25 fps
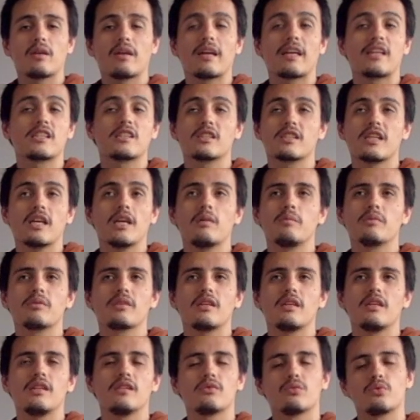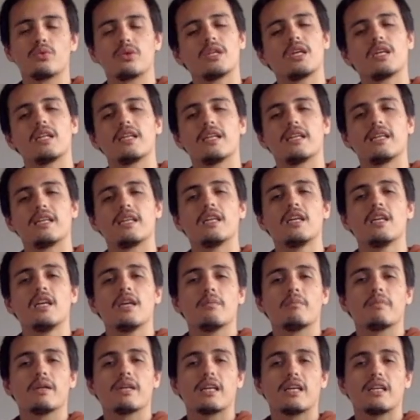escapes his reality
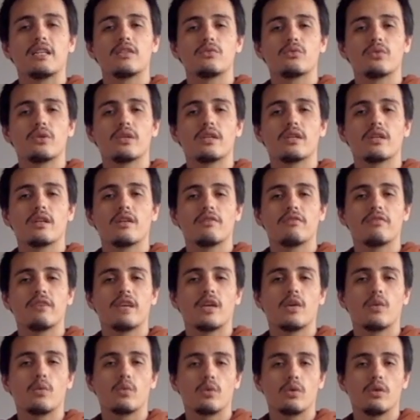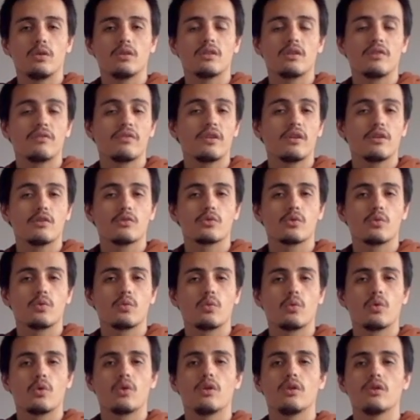by entering a fake world, a virtual
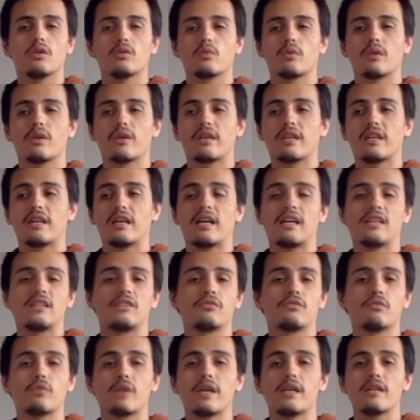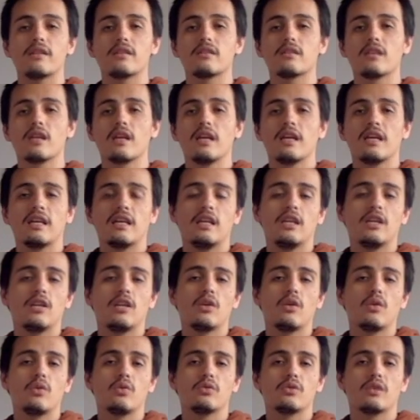world where he has friends, he
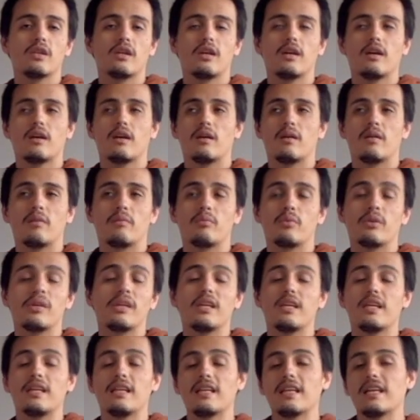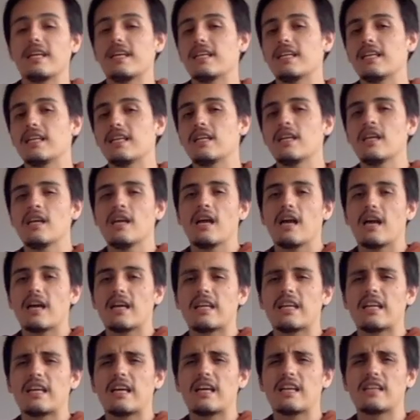knows a pretty lady, and
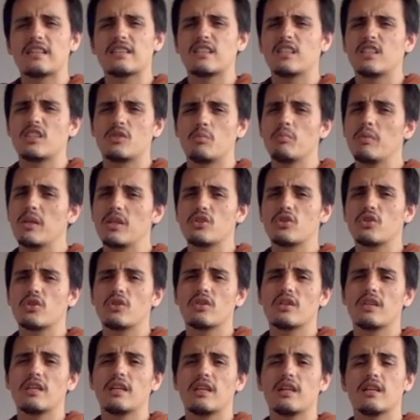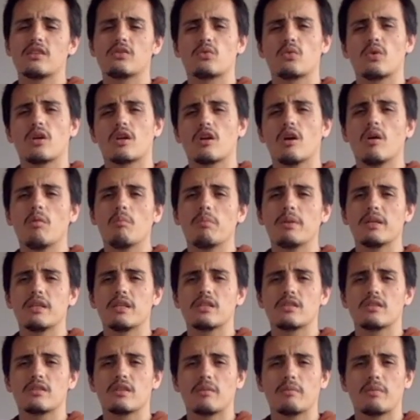he has this mission he has to
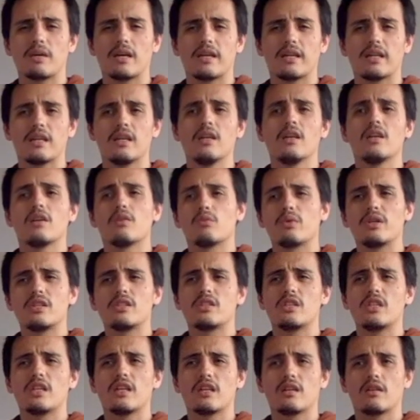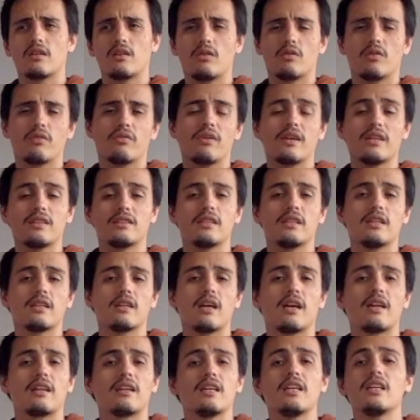accomplish by reaching or finding
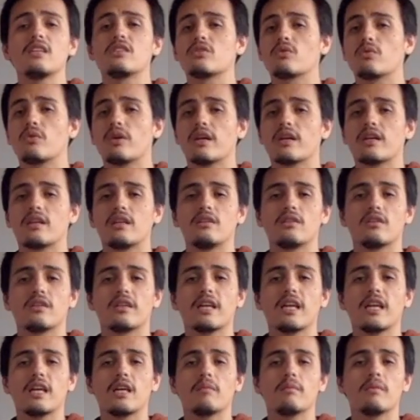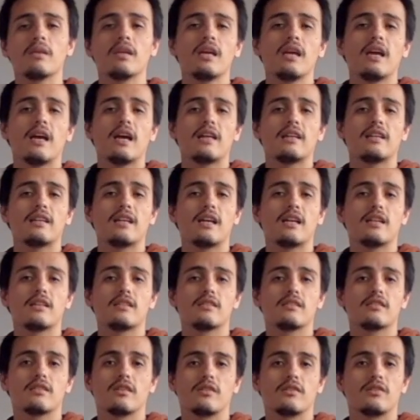an Easter egg in the game, and
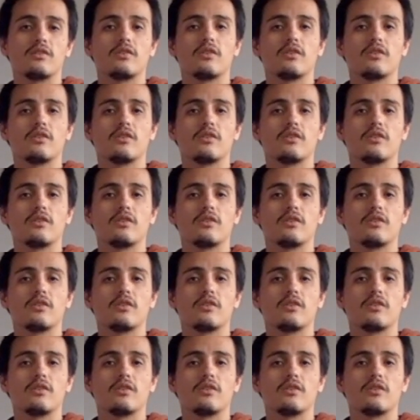it's